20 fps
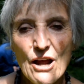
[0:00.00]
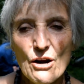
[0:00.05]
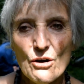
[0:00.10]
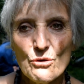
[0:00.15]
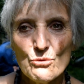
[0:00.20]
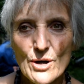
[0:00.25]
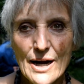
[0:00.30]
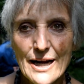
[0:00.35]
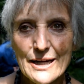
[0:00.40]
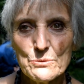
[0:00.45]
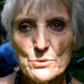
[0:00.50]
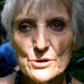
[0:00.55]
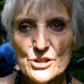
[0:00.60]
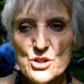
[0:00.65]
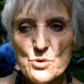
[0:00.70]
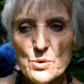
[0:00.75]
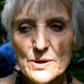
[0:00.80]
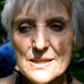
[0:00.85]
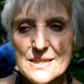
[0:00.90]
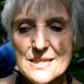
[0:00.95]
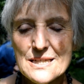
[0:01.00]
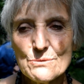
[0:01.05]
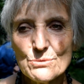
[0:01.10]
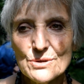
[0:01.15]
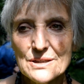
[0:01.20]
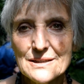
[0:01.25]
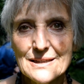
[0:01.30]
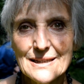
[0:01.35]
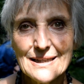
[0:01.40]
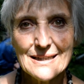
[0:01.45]
Right, well
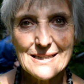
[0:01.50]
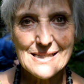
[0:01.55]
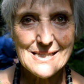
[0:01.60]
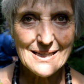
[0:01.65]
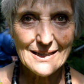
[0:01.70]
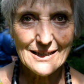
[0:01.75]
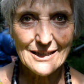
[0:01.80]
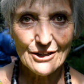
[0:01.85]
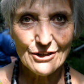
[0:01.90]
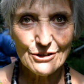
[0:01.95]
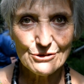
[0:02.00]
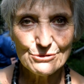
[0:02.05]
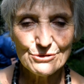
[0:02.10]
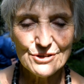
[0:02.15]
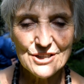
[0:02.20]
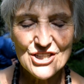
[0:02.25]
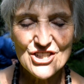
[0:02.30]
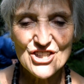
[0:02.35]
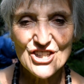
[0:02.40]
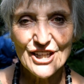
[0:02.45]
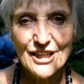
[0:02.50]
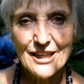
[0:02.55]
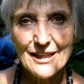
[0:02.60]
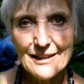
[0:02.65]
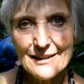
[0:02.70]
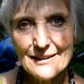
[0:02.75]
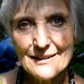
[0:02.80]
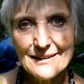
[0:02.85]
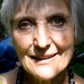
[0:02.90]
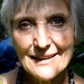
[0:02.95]
21 years ago this year,
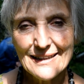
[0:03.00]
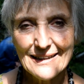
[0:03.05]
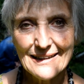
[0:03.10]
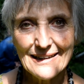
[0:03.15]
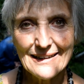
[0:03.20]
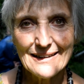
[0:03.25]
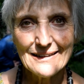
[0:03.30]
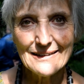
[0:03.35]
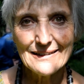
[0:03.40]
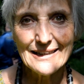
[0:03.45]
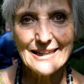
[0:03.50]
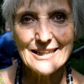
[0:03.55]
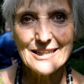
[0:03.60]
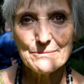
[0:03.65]
in the